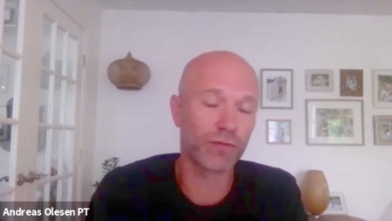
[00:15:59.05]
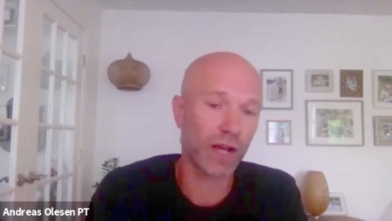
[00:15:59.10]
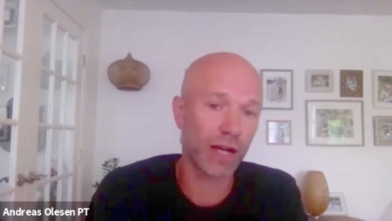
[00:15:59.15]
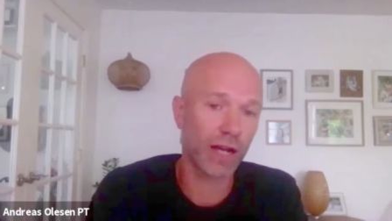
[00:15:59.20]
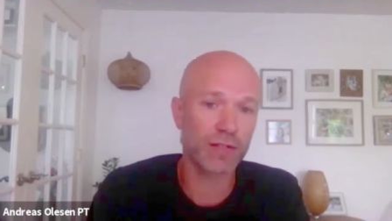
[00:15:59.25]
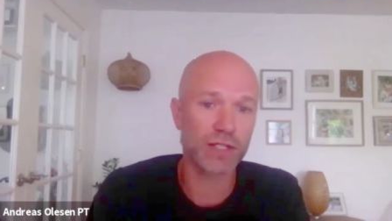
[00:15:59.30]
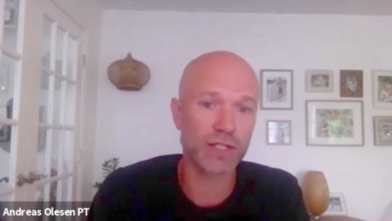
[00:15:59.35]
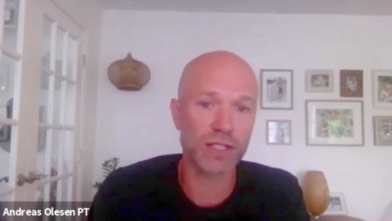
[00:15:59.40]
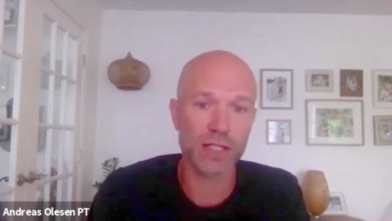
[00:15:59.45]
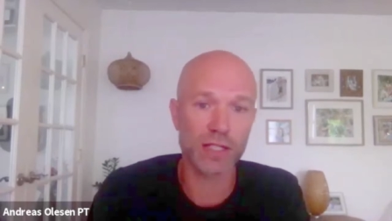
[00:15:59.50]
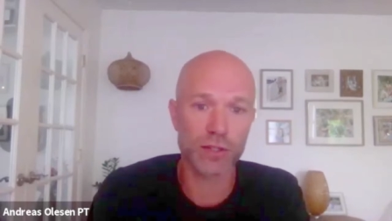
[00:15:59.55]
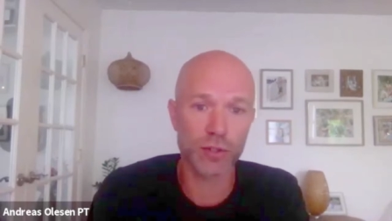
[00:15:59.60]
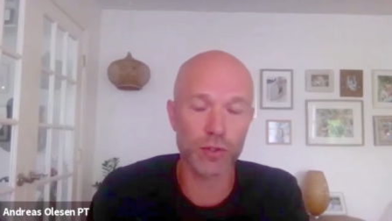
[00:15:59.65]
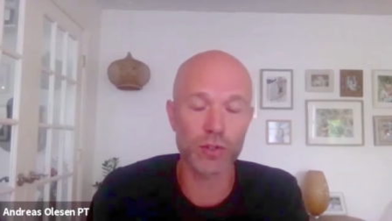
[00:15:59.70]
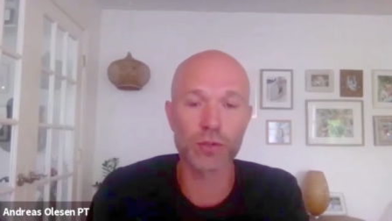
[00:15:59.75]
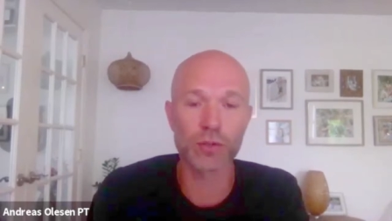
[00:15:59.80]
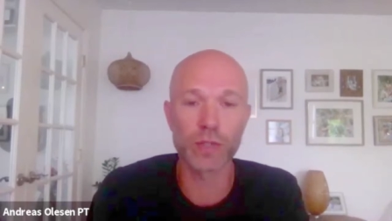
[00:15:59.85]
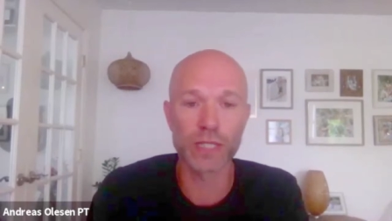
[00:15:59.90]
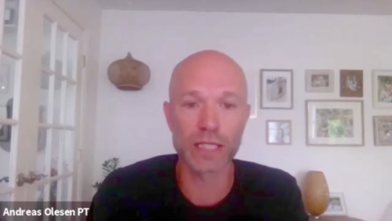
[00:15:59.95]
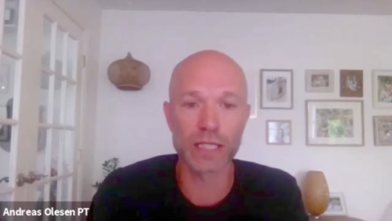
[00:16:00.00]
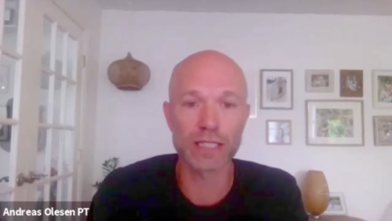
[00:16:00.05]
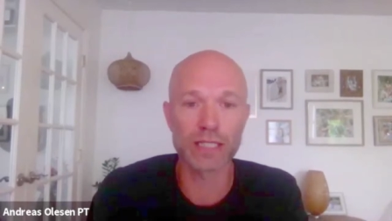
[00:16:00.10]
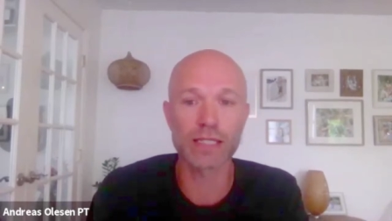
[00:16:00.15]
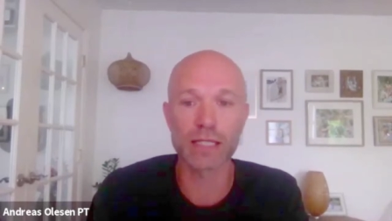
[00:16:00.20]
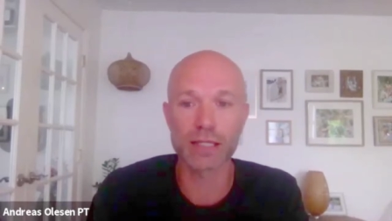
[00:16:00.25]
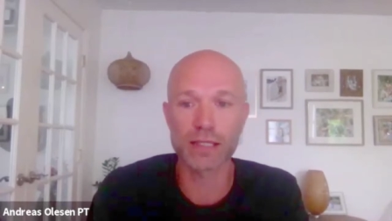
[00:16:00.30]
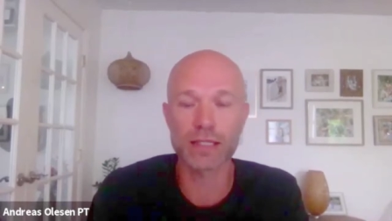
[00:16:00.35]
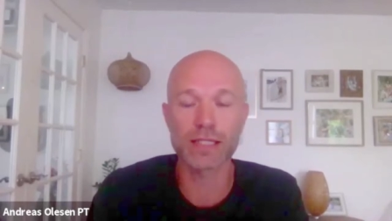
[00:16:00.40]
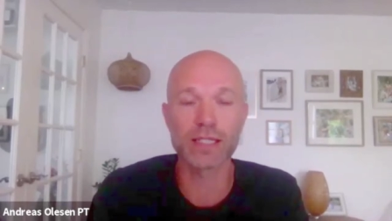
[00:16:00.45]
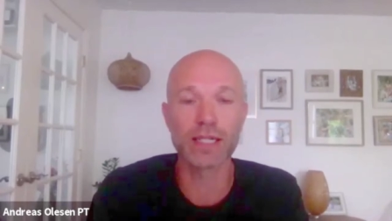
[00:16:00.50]
five or six hertz, we can
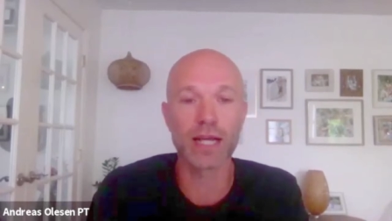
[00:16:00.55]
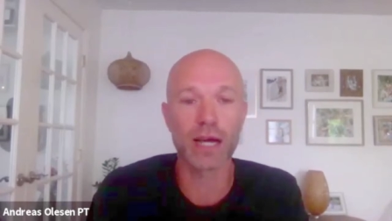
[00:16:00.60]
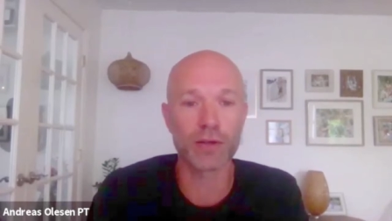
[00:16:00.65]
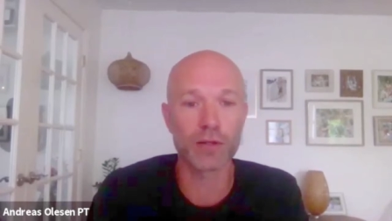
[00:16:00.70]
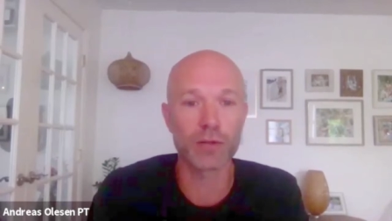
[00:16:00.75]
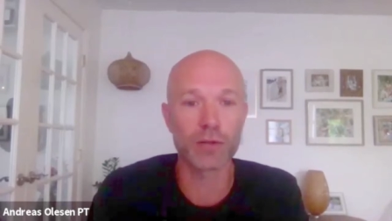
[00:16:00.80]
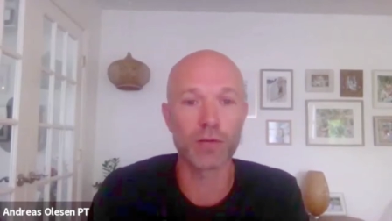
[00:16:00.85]
still see how the